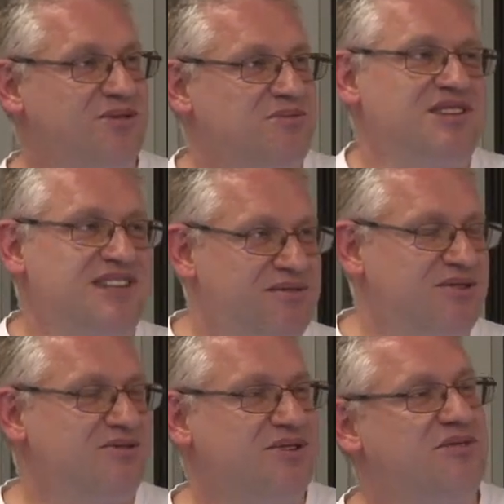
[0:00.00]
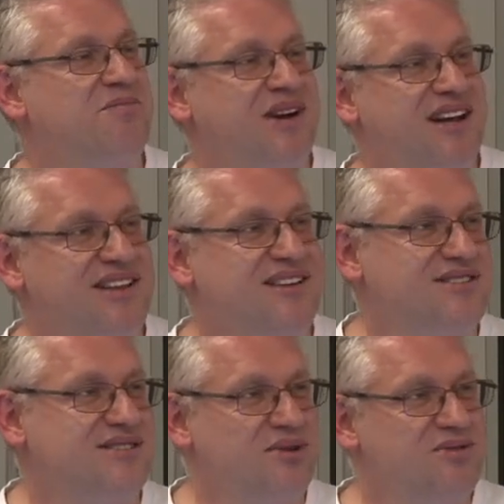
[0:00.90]
or whatever you're compiling
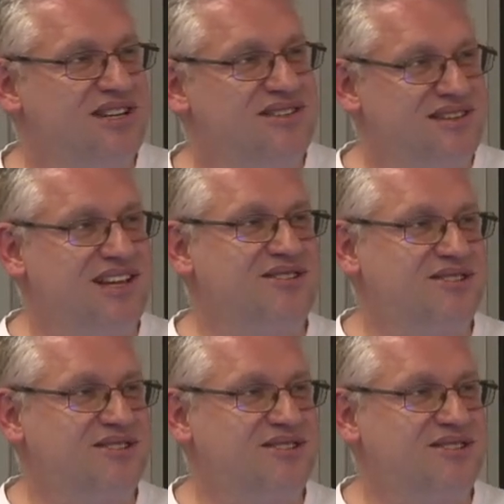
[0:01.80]
is loaded, then